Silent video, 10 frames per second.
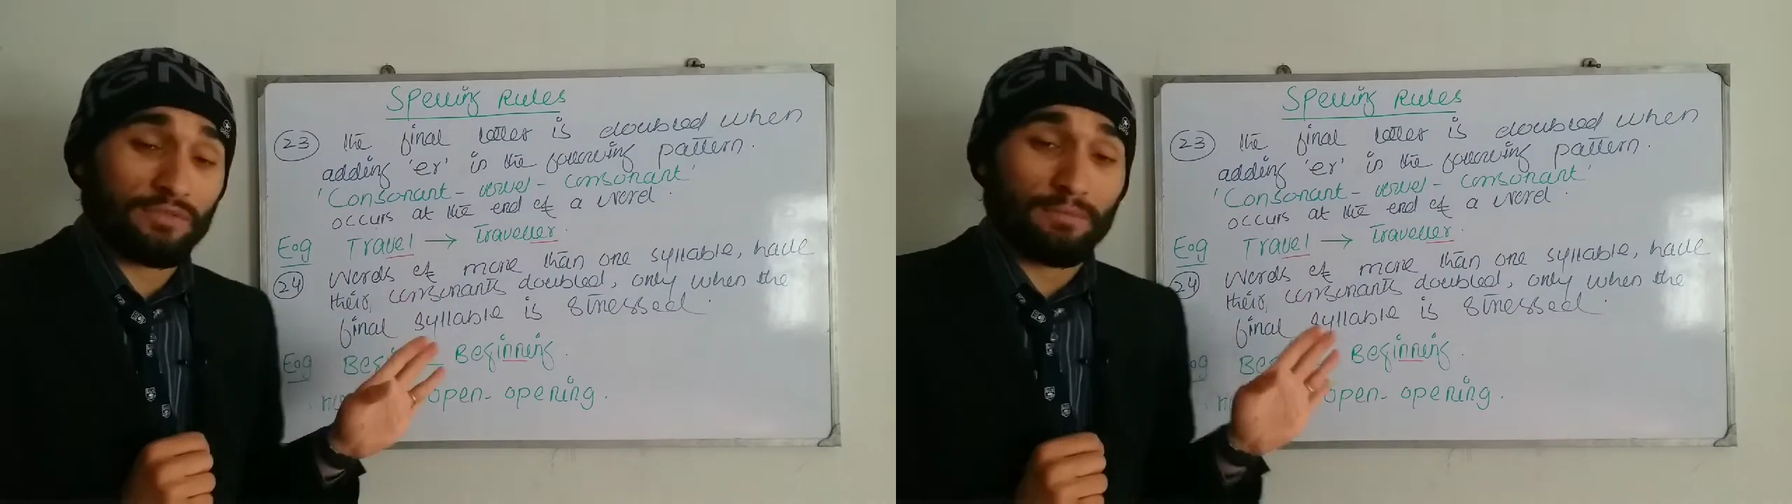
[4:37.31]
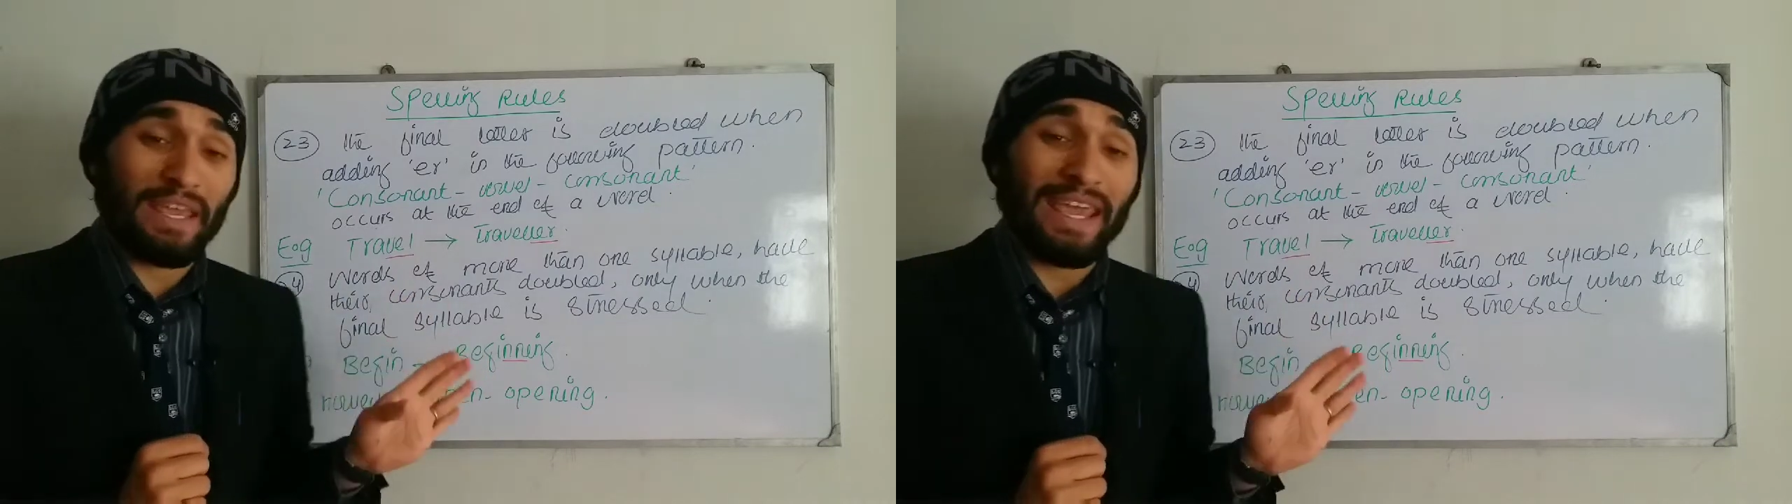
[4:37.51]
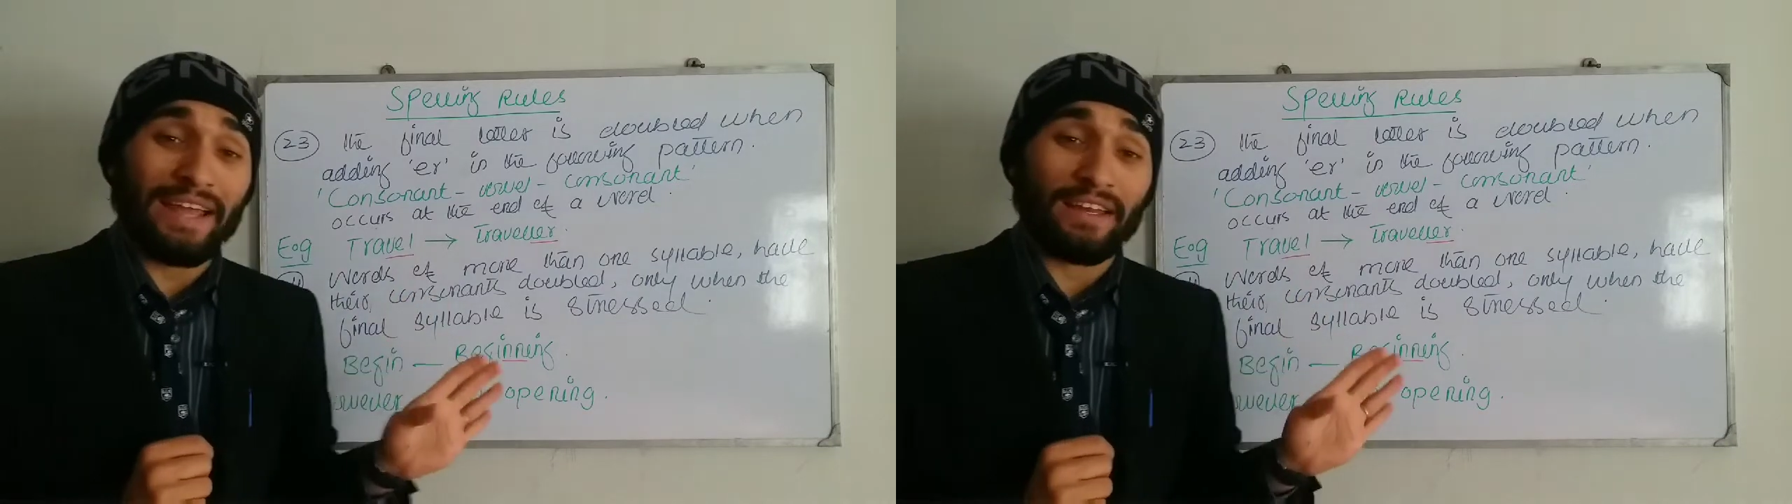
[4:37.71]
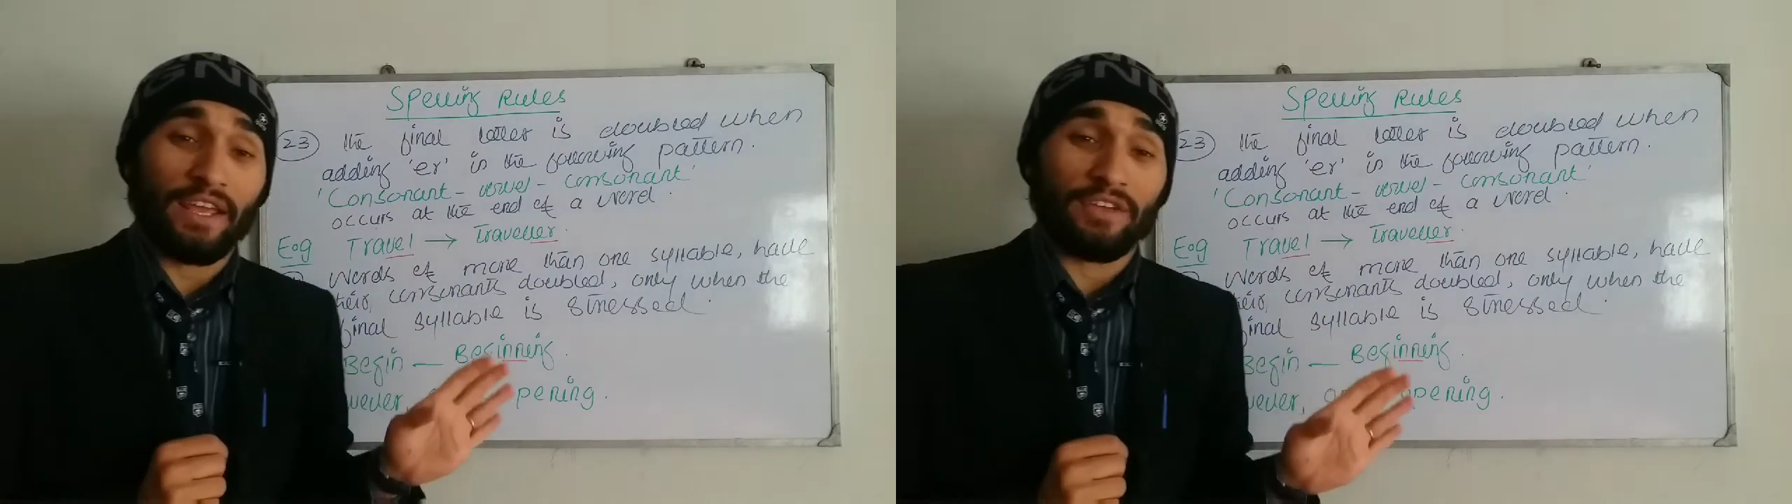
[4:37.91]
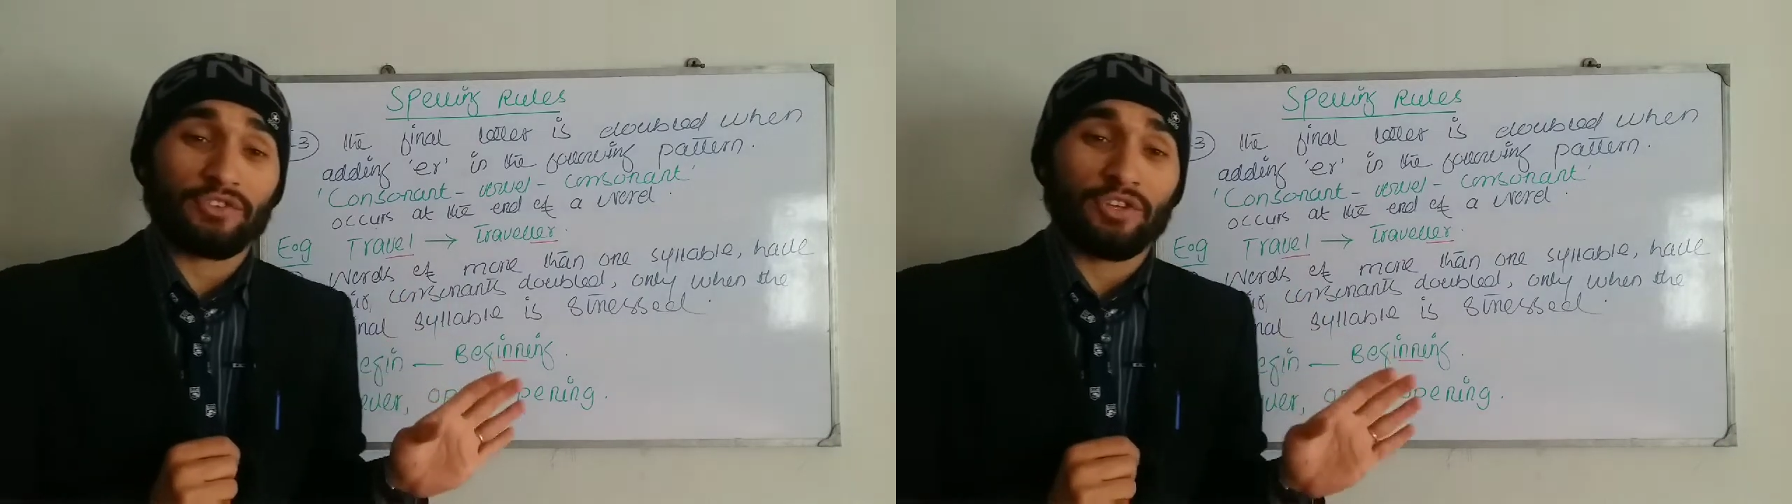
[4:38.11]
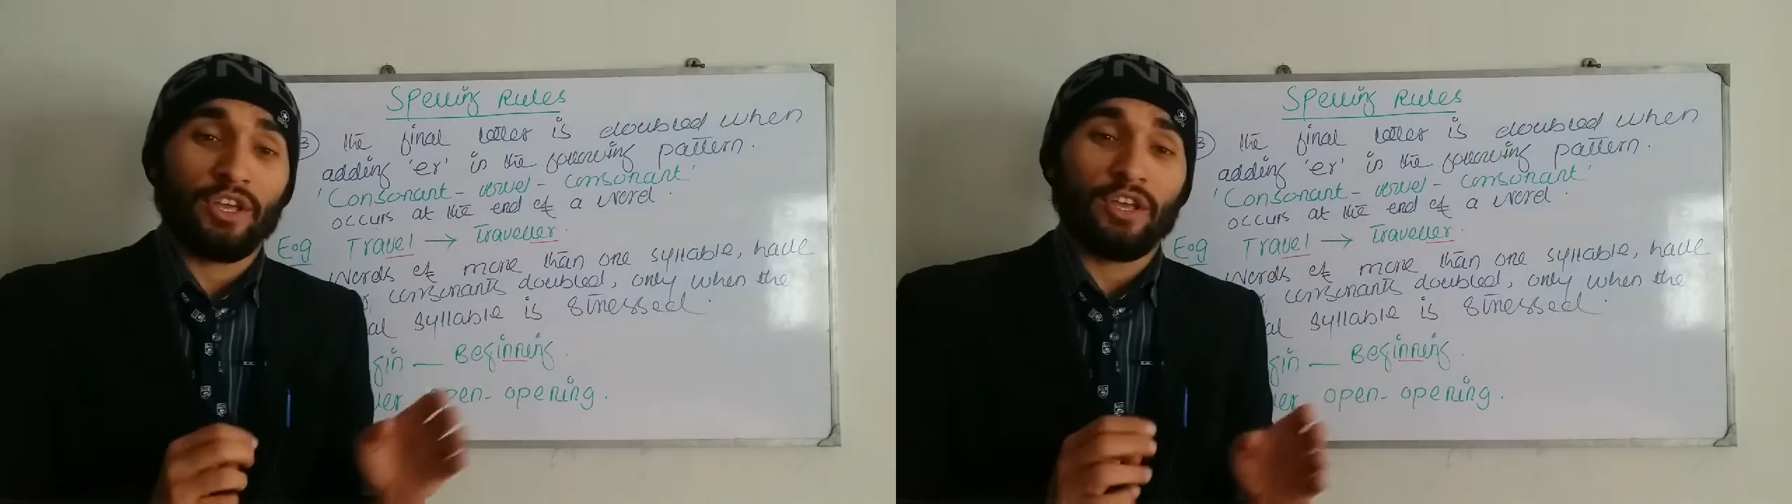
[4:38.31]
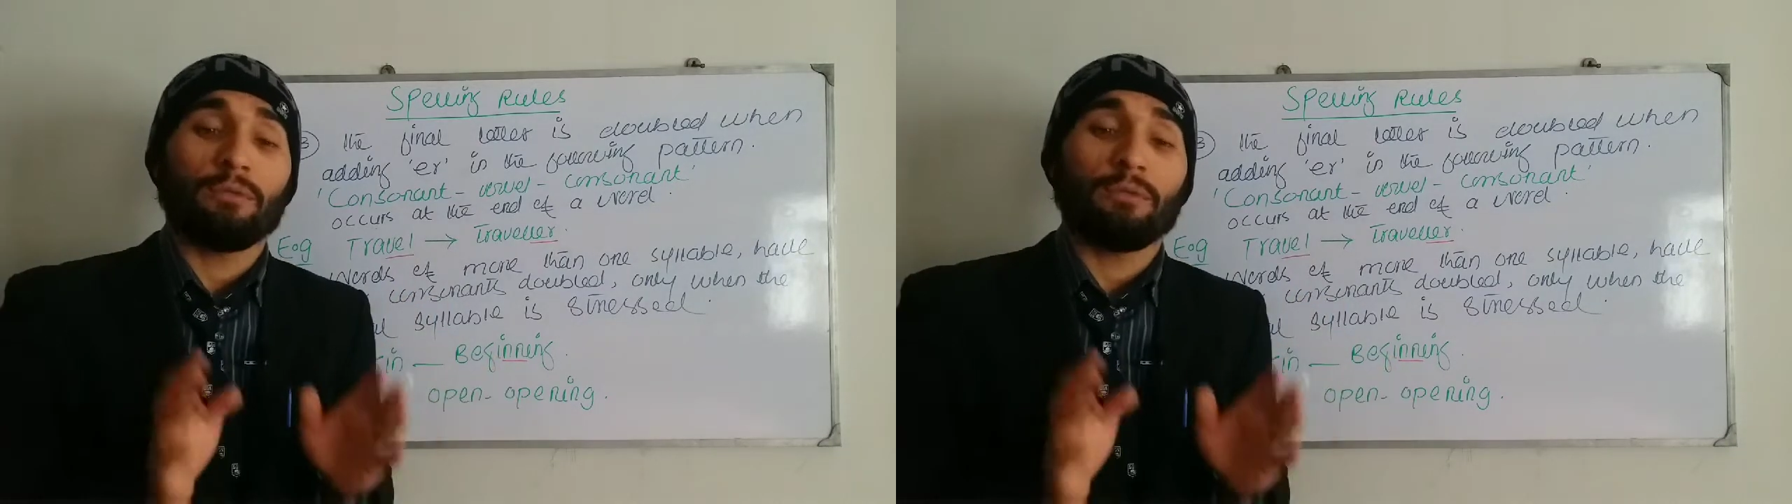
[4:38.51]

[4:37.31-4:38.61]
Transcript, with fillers: is began is